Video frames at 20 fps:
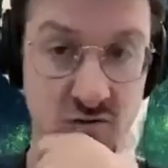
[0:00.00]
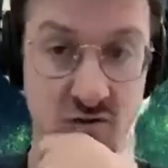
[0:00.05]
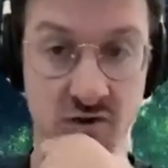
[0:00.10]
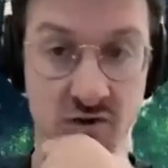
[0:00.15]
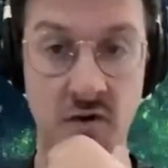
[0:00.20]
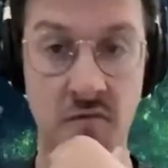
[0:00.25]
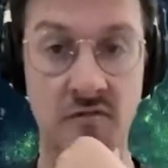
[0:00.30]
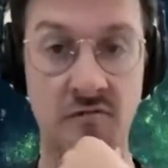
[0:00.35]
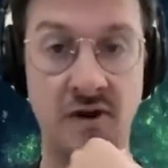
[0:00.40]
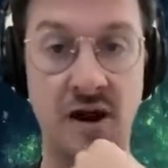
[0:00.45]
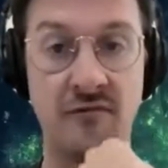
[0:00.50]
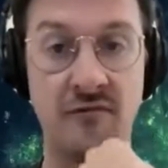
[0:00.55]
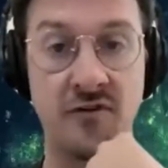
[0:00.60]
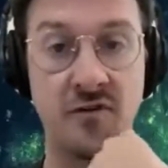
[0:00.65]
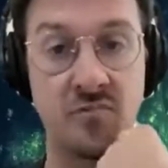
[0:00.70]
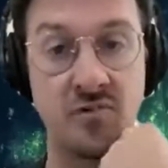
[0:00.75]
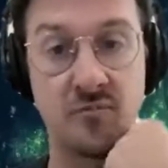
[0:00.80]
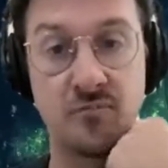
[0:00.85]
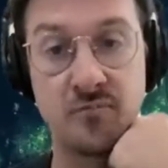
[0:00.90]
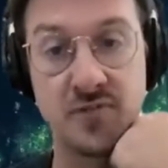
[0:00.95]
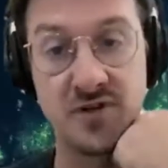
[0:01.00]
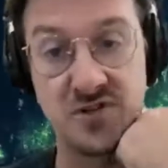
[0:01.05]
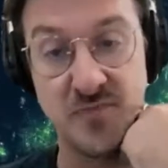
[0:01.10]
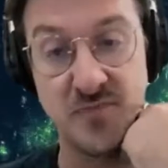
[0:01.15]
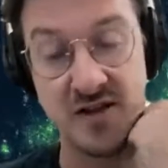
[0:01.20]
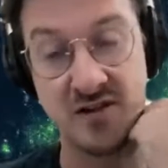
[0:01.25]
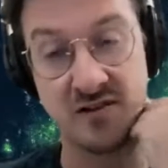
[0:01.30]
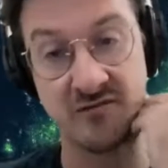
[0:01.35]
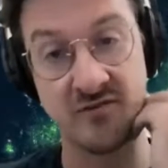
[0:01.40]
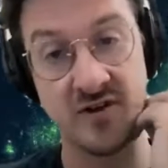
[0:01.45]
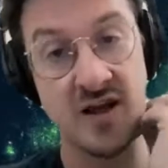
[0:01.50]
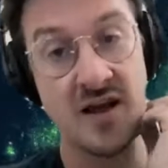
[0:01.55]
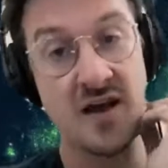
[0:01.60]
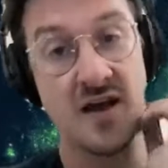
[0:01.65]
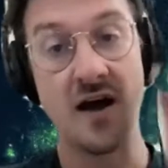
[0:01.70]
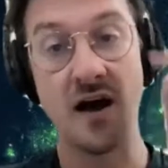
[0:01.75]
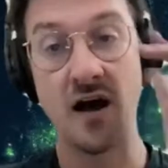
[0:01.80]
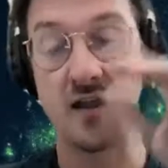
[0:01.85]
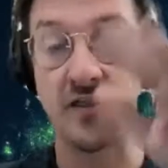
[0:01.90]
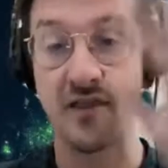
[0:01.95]
or cryptographic perspective,
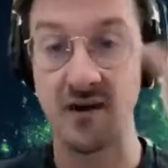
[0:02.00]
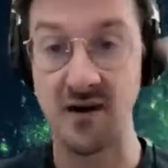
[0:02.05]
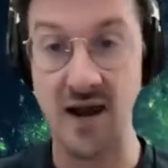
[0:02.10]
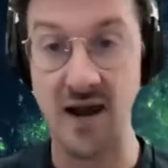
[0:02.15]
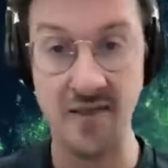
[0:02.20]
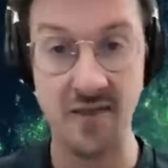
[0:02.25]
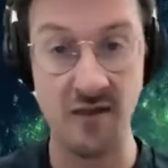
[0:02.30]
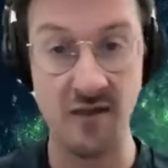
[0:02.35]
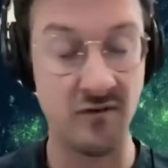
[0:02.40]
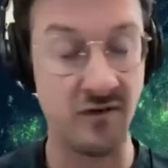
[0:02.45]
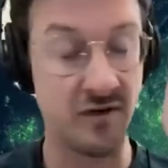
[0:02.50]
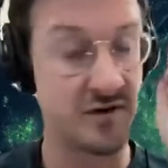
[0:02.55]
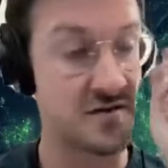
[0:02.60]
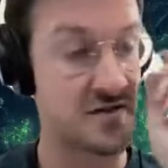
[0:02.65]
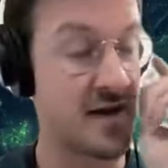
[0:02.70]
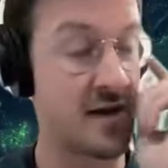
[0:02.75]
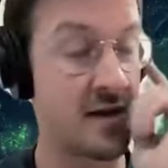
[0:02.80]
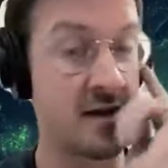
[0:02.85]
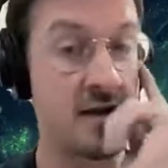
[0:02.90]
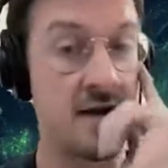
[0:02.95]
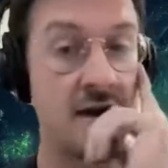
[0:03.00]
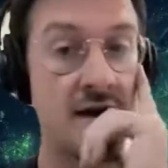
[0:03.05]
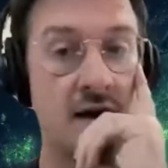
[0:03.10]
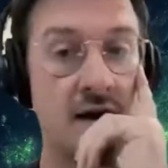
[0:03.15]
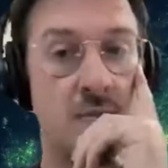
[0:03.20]
other than a high level understanding.